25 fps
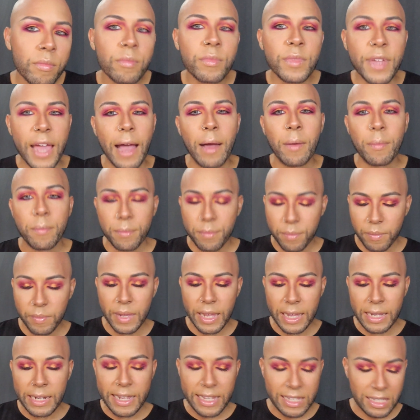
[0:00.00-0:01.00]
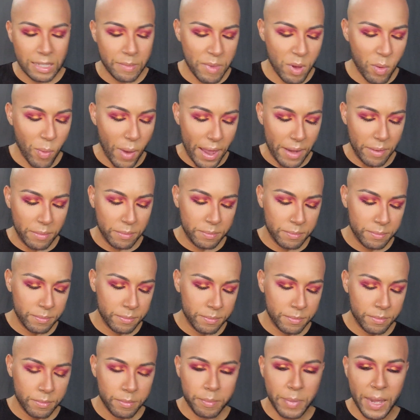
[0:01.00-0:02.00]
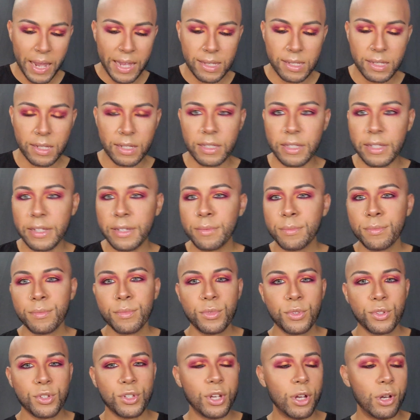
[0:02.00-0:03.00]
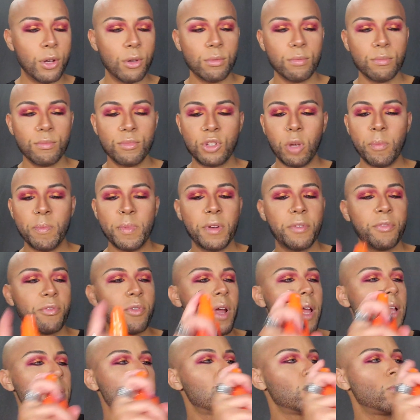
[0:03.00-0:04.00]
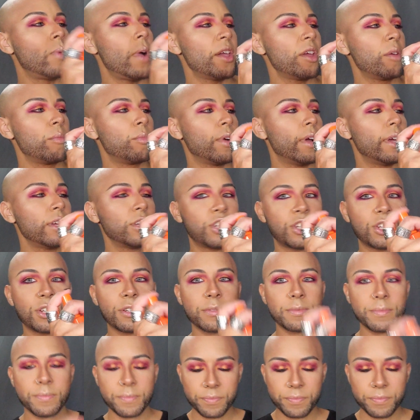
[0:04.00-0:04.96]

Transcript: Yeah, it needs to be wet, basically. So don't be afraid to wet your brush.